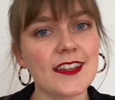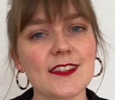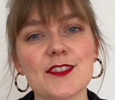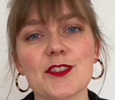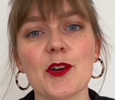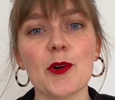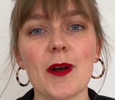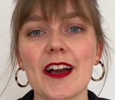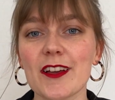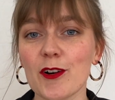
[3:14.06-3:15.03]
So
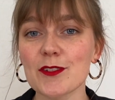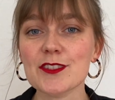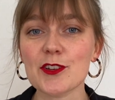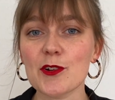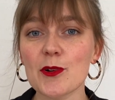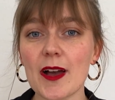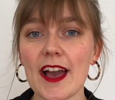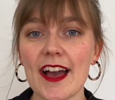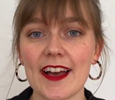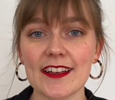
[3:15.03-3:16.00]
I also
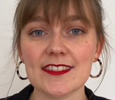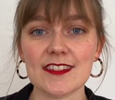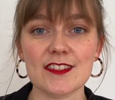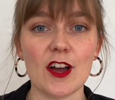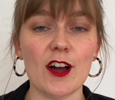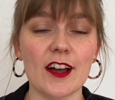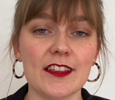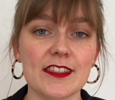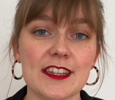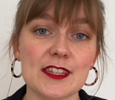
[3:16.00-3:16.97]
asked
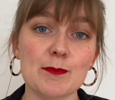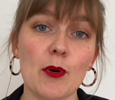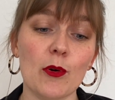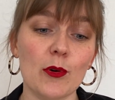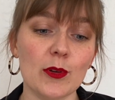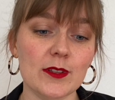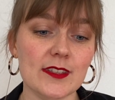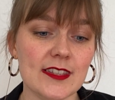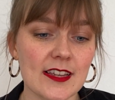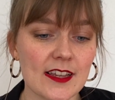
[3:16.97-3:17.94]
on these
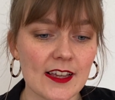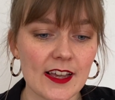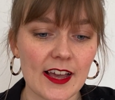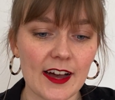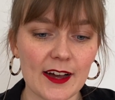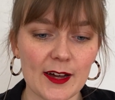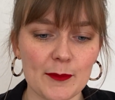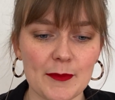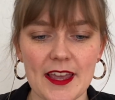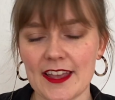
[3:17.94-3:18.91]
polls
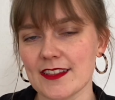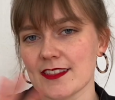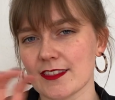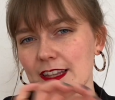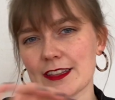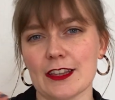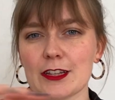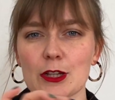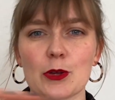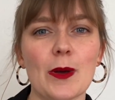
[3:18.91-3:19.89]
and like the
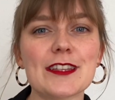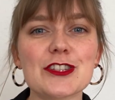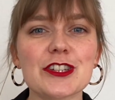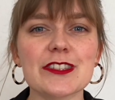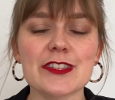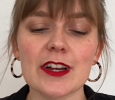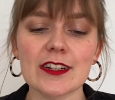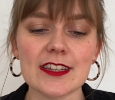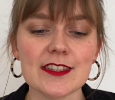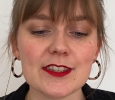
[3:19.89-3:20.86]
little questions
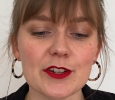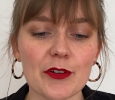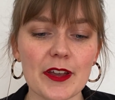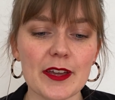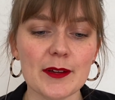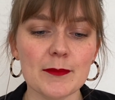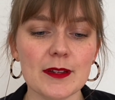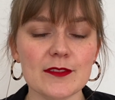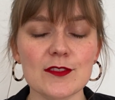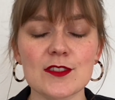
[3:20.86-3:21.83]
on
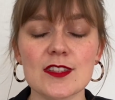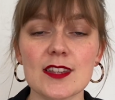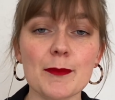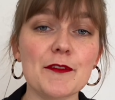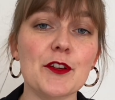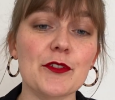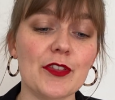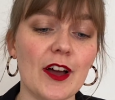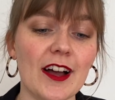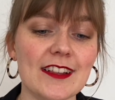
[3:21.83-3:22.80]
Instagram, some of your
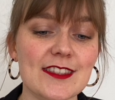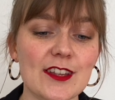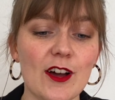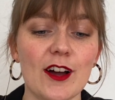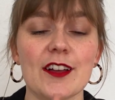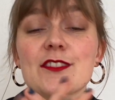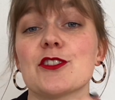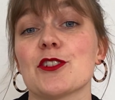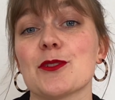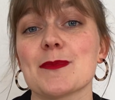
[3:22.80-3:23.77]
thoughts on
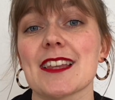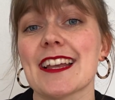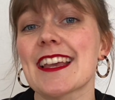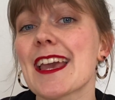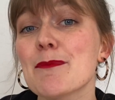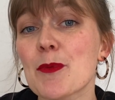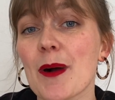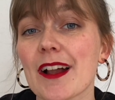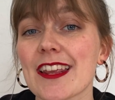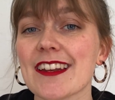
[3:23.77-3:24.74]
terms like
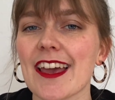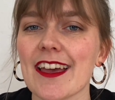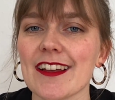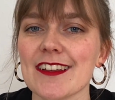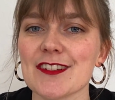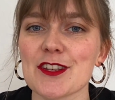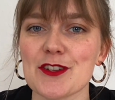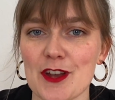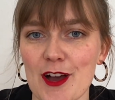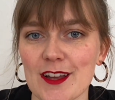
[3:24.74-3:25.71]
able-bodied and
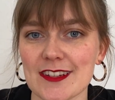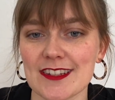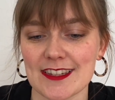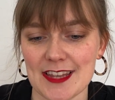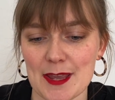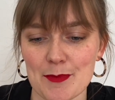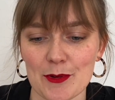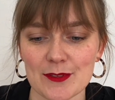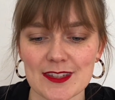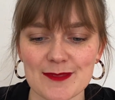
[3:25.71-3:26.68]

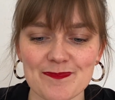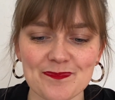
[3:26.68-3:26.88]
non-disabled.